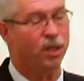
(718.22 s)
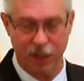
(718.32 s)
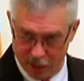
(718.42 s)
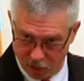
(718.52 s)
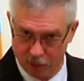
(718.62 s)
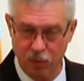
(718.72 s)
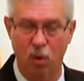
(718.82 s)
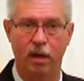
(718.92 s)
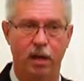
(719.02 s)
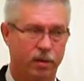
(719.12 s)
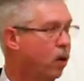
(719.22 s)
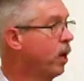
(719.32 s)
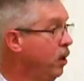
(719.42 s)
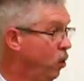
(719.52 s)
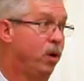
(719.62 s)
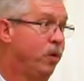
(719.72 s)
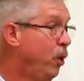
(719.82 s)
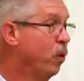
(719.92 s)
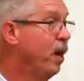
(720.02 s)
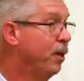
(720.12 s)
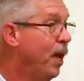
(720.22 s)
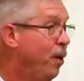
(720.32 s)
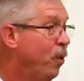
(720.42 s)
January 20th. Okay, you were there day